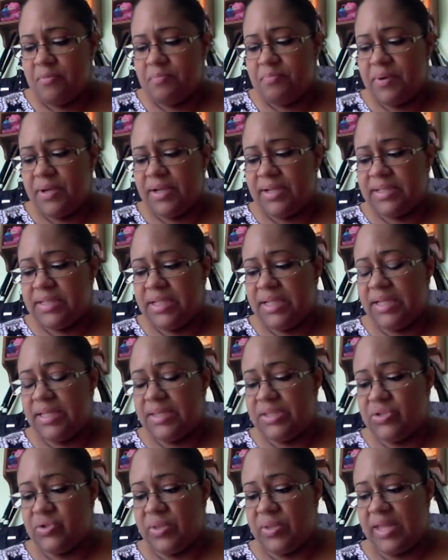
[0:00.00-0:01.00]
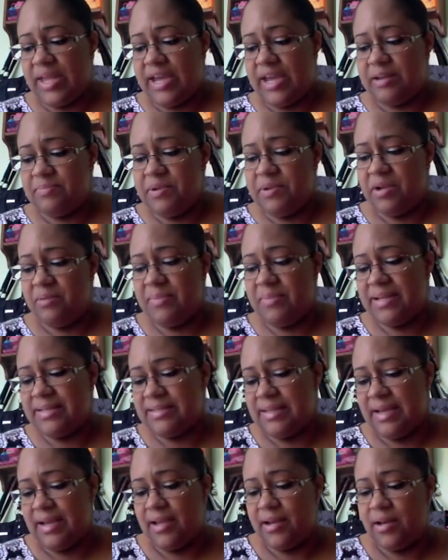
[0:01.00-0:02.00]
But so they had me on my
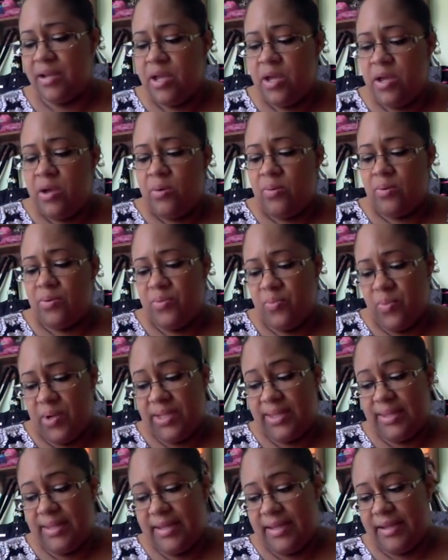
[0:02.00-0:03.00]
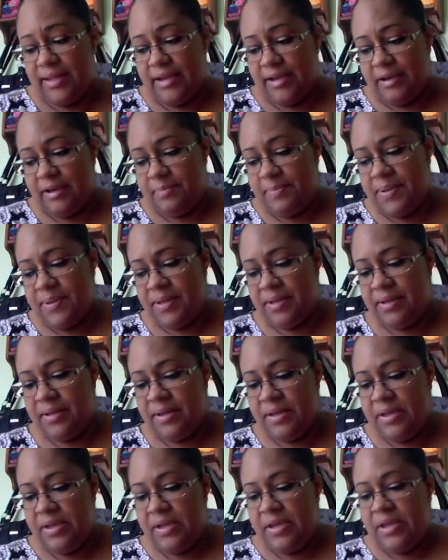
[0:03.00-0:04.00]
side with one leg up,
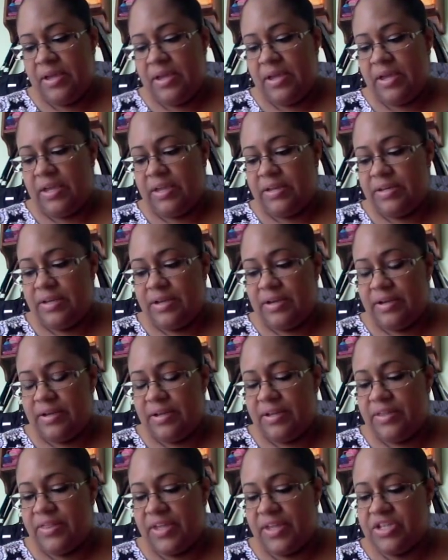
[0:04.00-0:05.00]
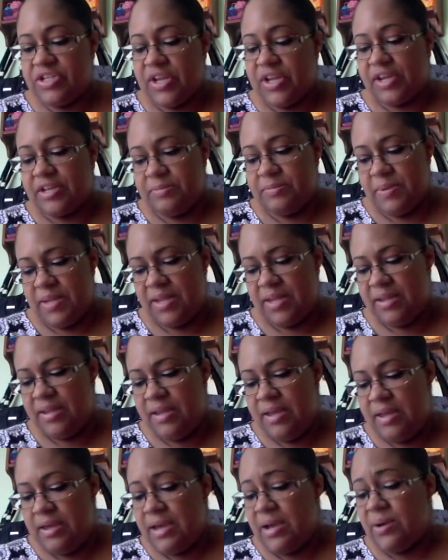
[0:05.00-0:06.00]
and they checked me.
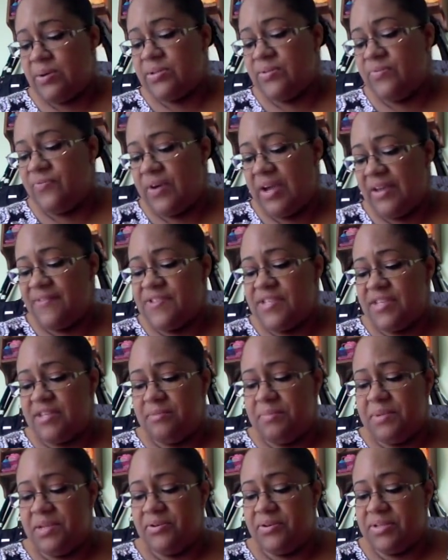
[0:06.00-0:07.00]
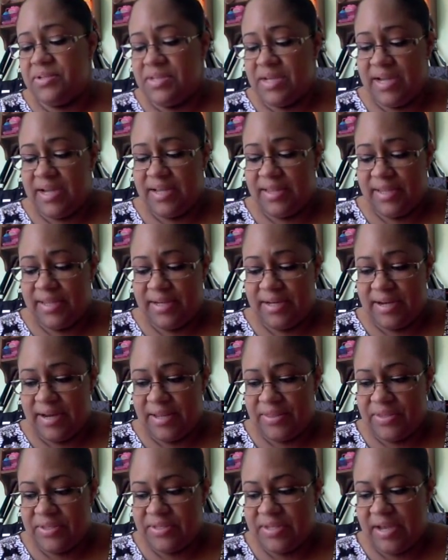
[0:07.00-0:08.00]
I was 5 centimeters dilated
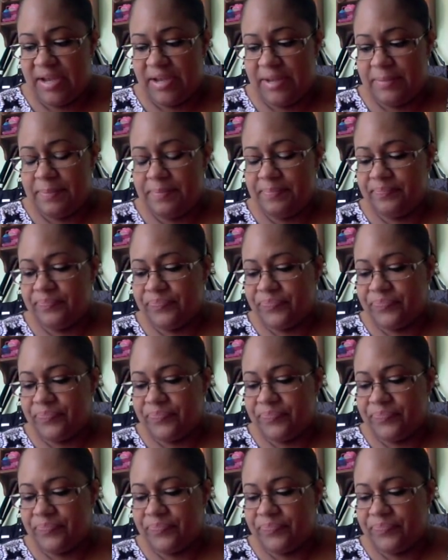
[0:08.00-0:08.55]
at the time.